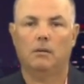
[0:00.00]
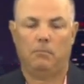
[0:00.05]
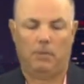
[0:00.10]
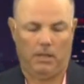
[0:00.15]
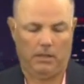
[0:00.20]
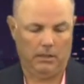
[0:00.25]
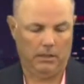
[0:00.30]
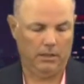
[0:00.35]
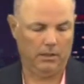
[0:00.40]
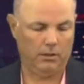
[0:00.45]

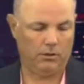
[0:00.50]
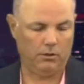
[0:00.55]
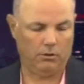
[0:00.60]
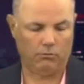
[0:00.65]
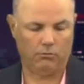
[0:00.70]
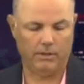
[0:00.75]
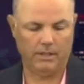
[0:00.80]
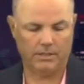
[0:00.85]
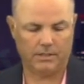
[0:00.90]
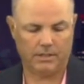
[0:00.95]

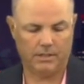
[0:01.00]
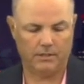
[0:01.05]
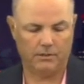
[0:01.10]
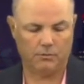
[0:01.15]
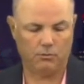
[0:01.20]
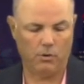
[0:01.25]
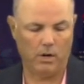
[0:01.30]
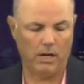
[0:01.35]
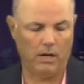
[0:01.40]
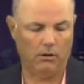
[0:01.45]
political risk
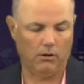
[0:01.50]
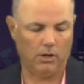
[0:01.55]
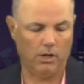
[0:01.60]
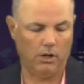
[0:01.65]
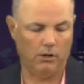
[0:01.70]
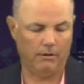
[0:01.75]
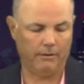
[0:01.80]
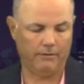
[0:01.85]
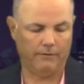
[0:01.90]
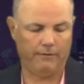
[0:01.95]
as well
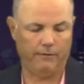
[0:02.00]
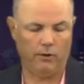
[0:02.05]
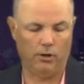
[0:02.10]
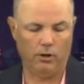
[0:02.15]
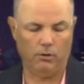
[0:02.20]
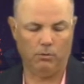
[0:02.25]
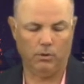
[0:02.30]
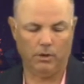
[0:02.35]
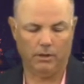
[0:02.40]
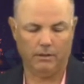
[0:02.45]
going
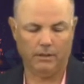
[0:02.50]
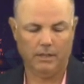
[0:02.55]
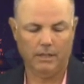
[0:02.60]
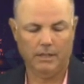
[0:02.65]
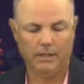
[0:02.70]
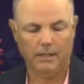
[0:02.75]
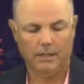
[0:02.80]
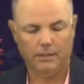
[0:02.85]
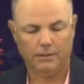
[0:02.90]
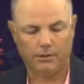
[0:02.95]
forward.
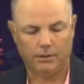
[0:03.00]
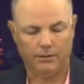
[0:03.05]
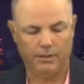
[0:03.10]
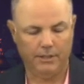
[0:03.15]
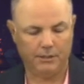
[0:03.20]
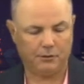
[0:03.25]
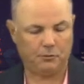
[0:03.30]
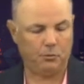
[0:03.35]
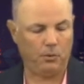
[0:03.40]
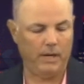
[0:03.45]
So
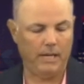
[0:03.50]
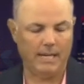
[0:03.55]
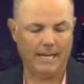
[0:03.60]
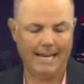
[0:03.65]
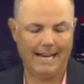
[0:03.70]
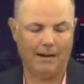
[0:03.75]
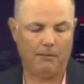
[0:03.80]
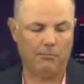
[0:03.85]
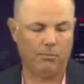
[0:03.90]
this week, how